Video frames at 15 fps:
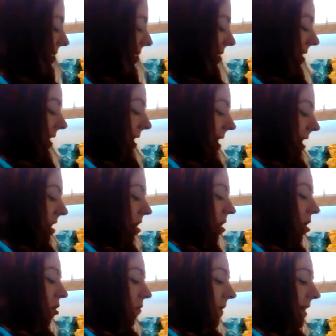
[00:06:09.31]
I
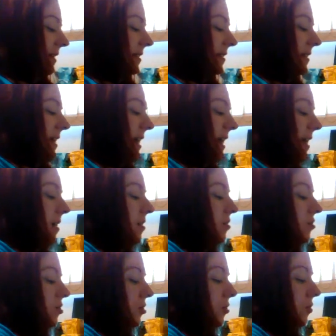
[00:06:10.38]
always like
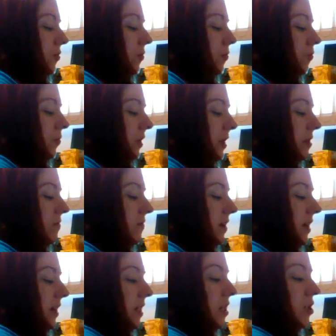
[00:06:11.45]
to
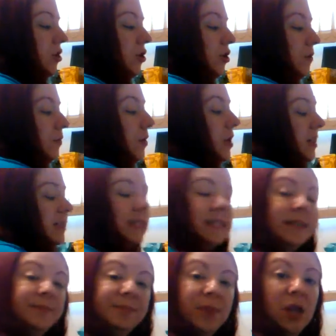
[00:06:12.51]
reread good
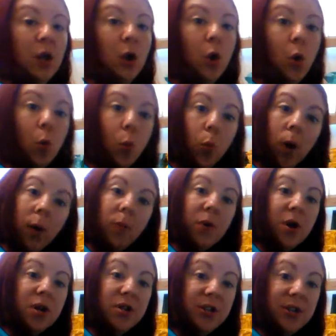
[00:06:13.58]
books. What
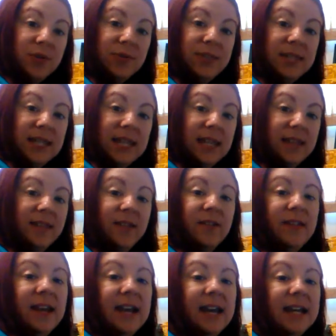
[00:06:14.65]
word do you see in there
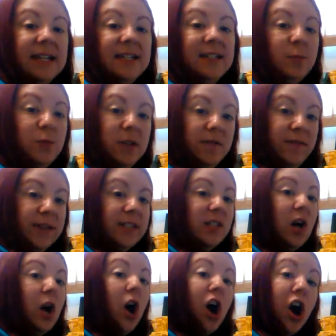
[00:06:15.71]
that has the prefix
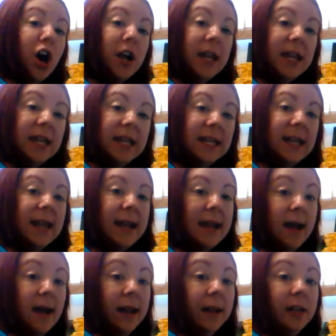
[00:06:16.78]
RE and
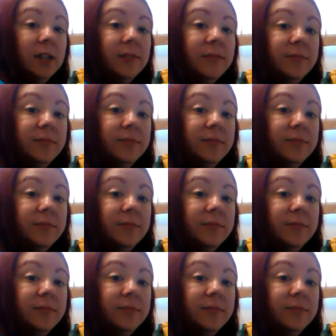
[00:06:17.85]
un?